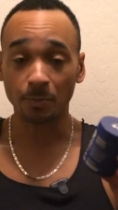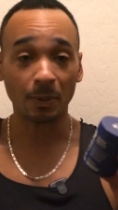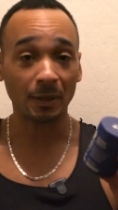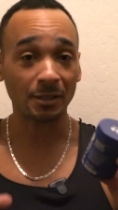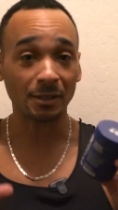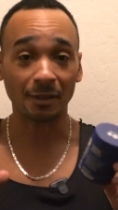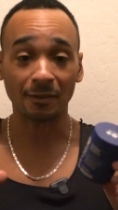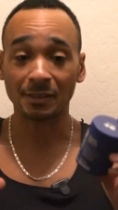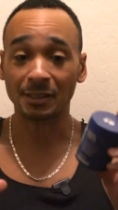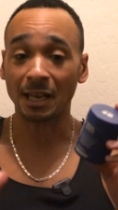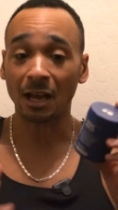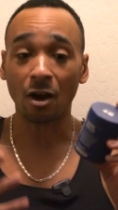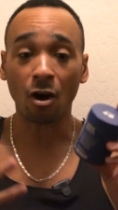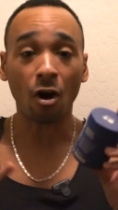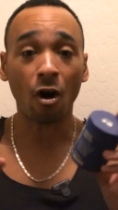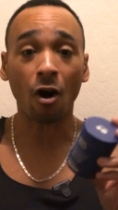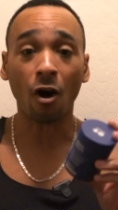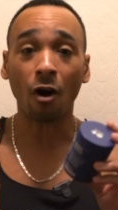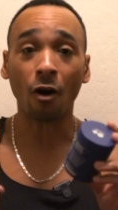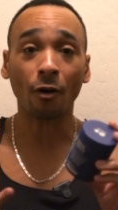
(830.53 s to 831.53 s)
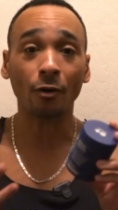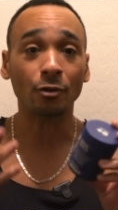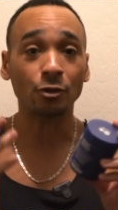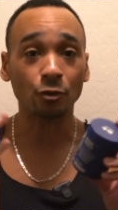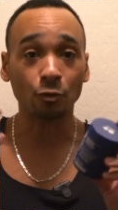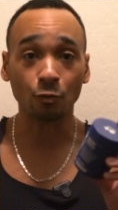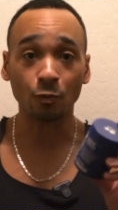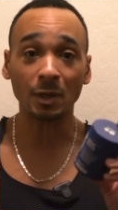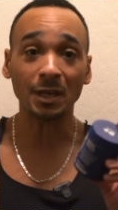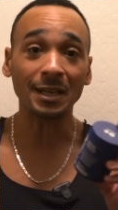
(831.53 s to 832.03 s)
It's not hard
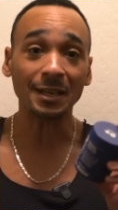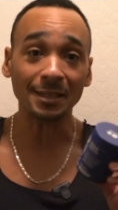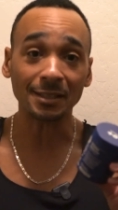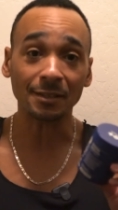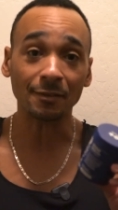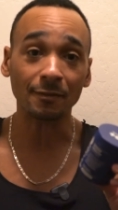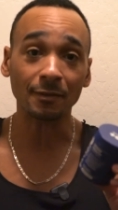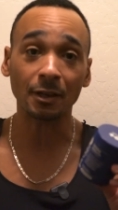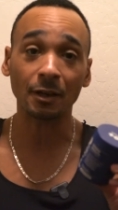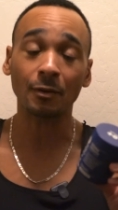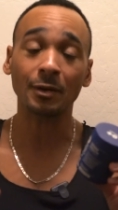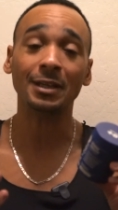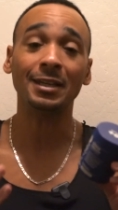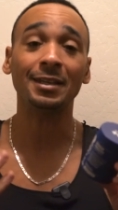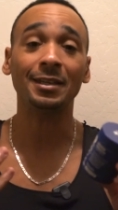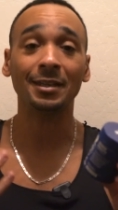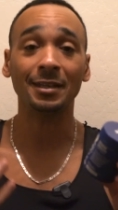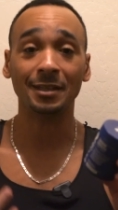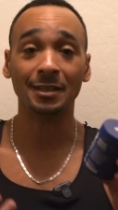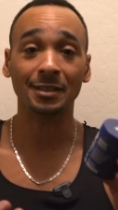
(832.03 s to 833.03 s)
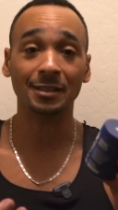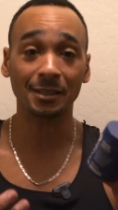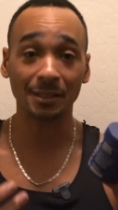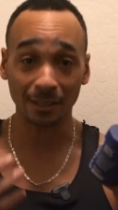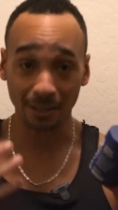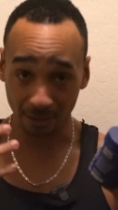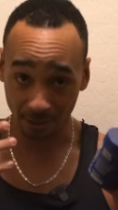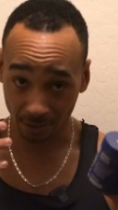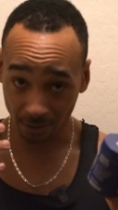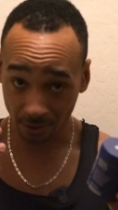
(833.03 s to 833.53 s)
to read. It's a very
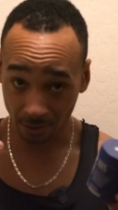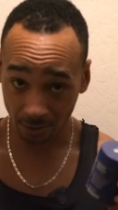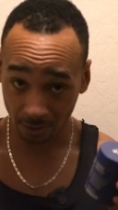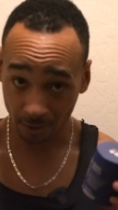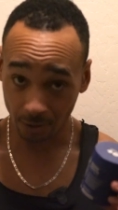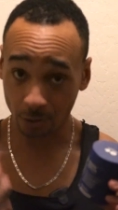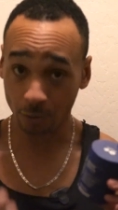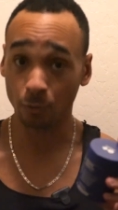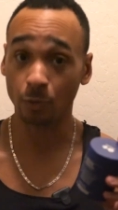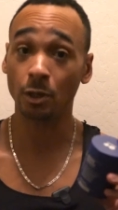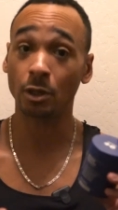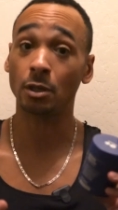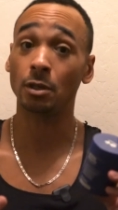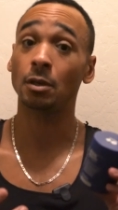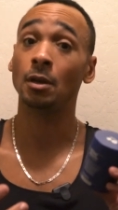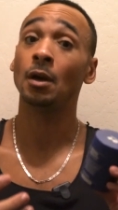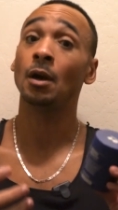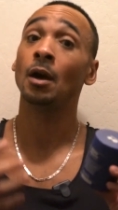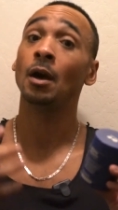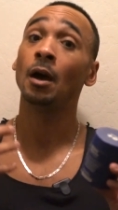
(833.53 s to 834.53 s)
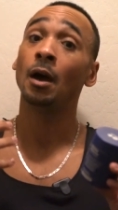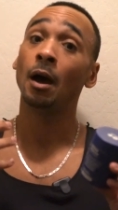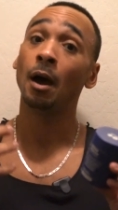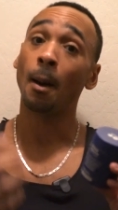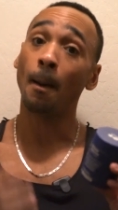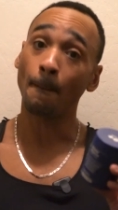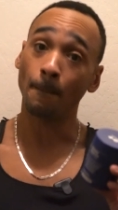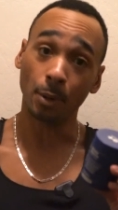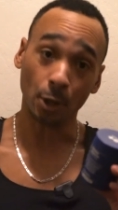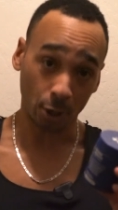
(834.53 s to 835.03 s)
easy to read
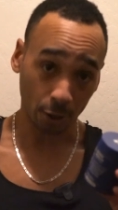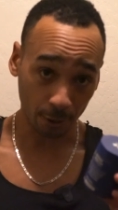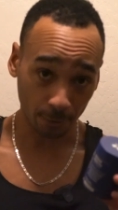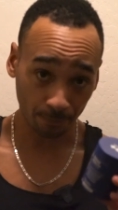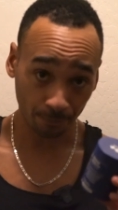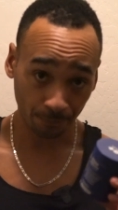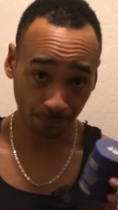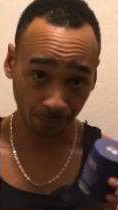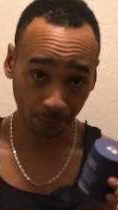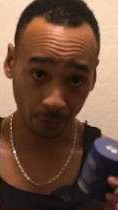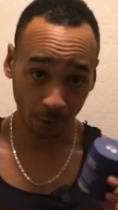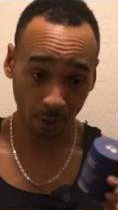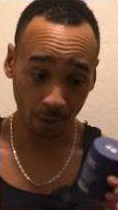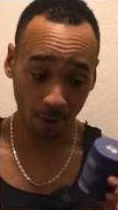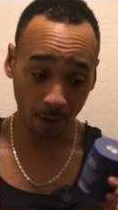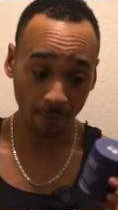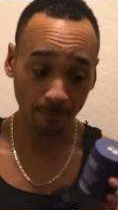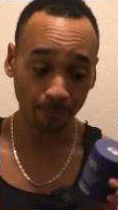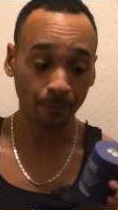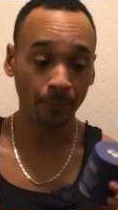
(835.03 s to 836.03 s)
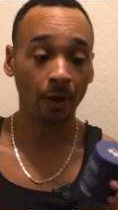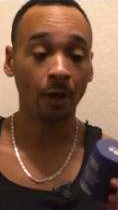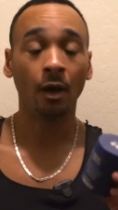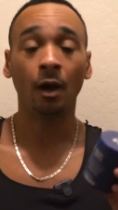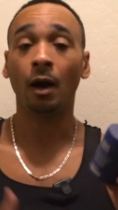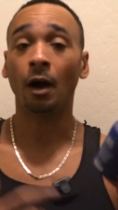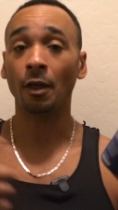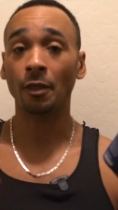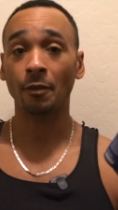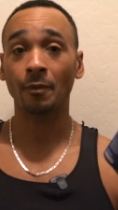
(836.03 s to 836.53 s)
book. All right.
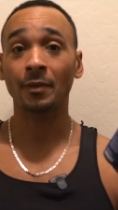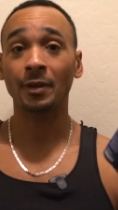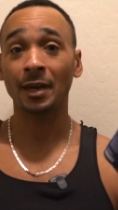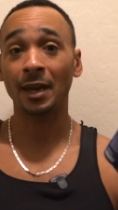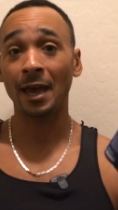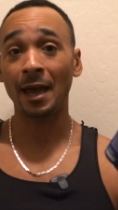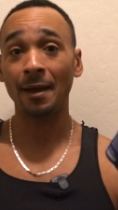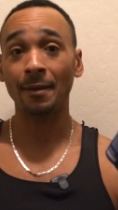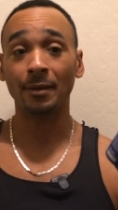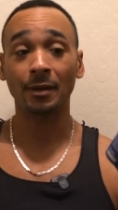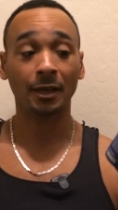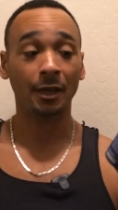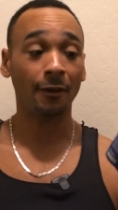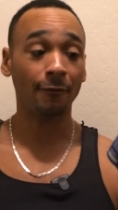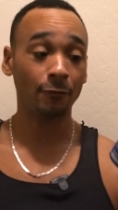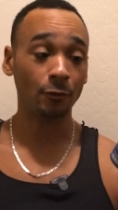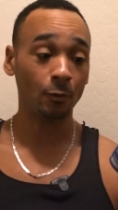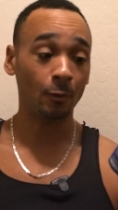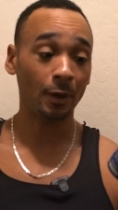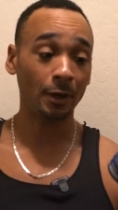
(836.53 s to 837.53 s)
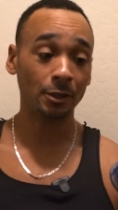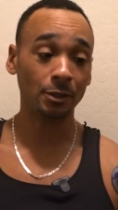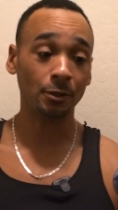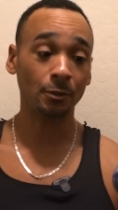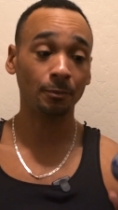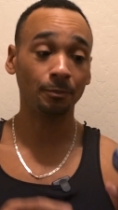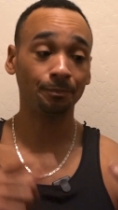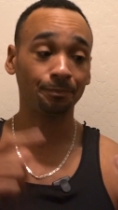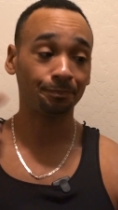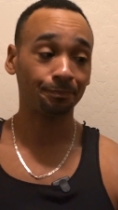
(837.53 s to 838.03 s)
Other than that, if you want
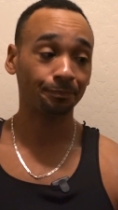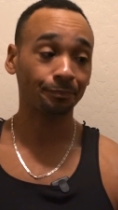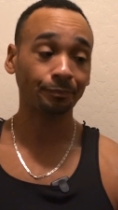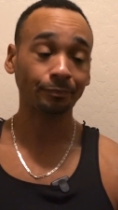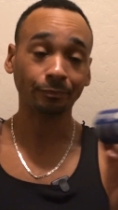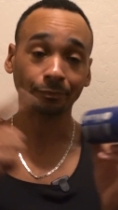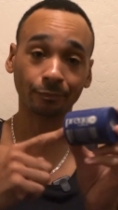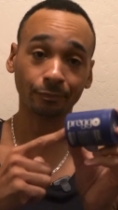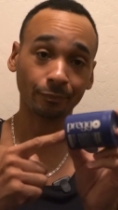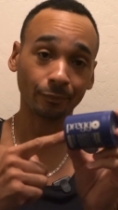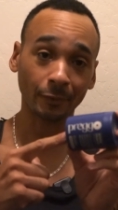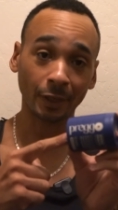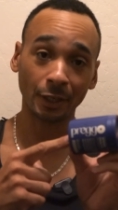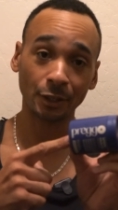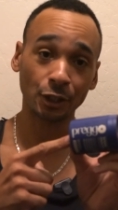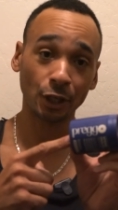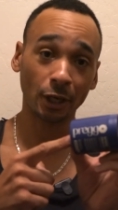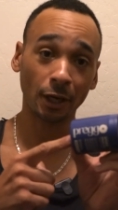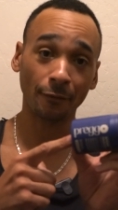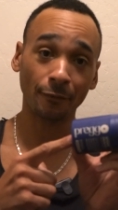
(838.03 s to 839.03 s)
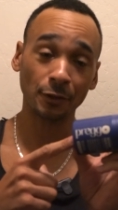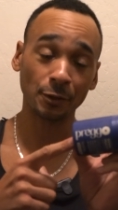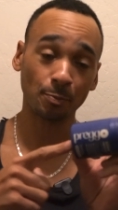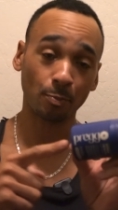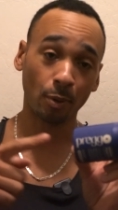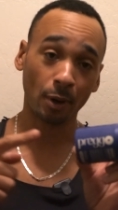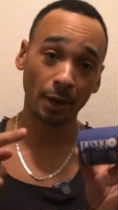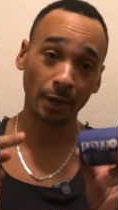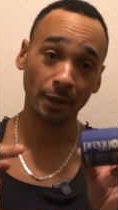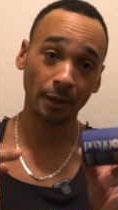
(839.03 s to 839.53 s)
to, check out this
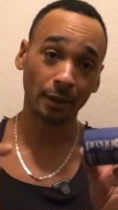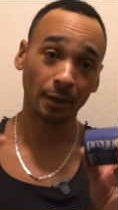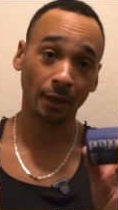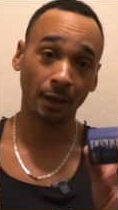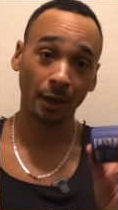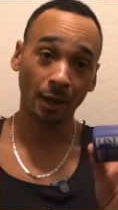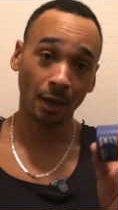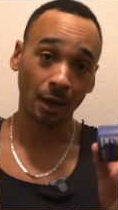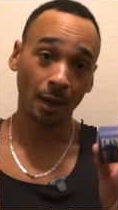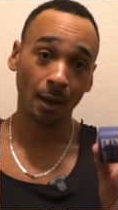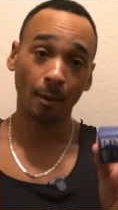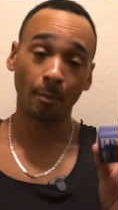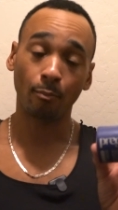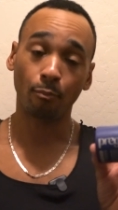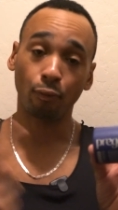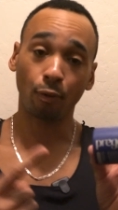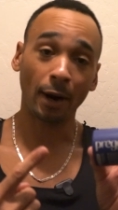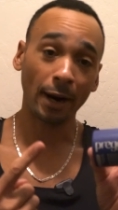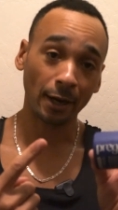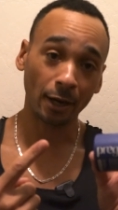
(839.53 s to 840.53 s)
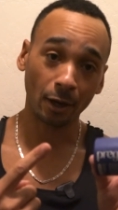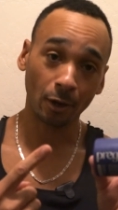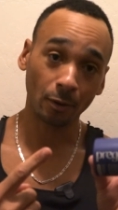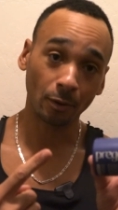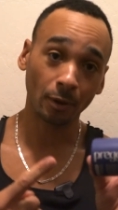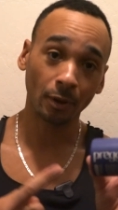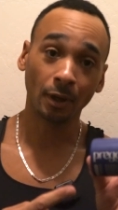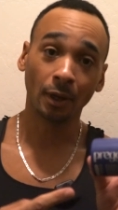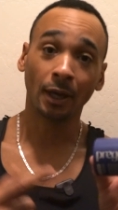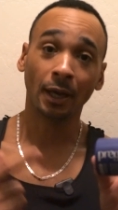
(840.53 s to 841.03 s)
product,
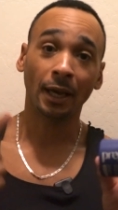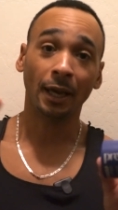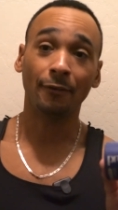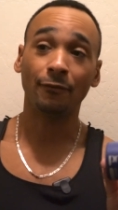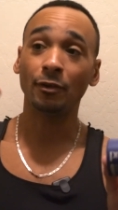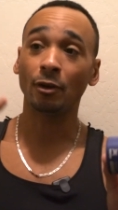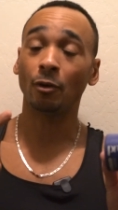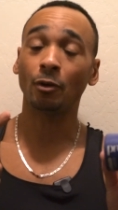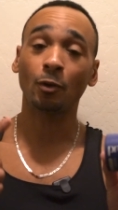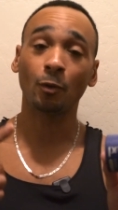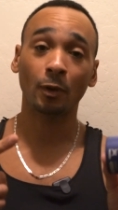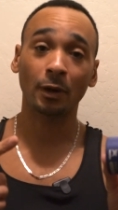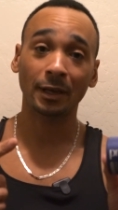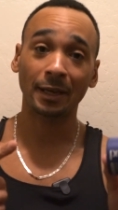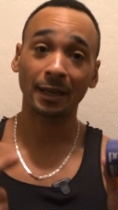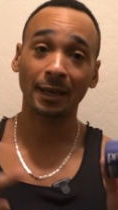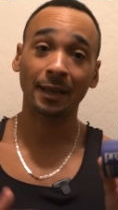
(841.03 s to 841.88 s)
Preggo. If you don't know where to